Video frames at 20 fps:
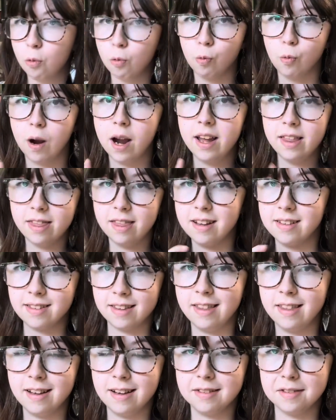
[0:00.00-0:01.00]
write this
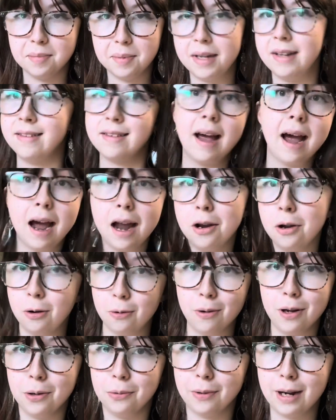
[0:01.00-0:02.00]
and this because I don't
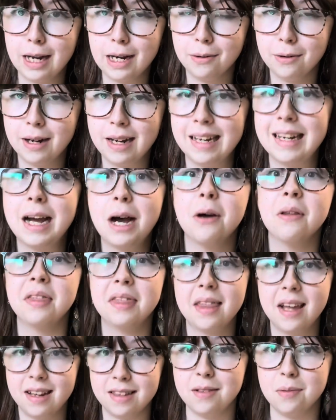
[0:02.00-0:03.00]
want to write it right now.
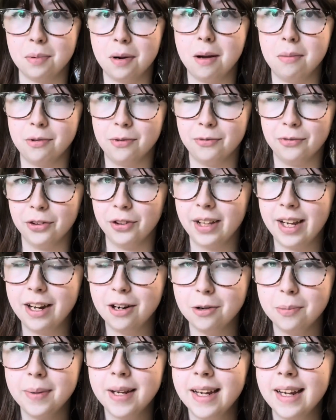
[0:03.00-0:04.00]
That's a problem for
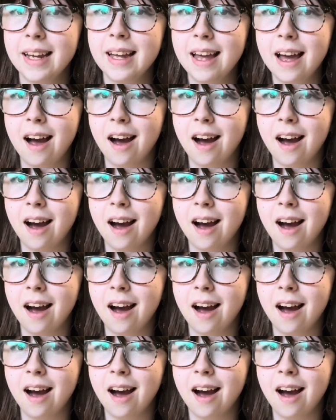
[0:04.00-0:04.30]
later me.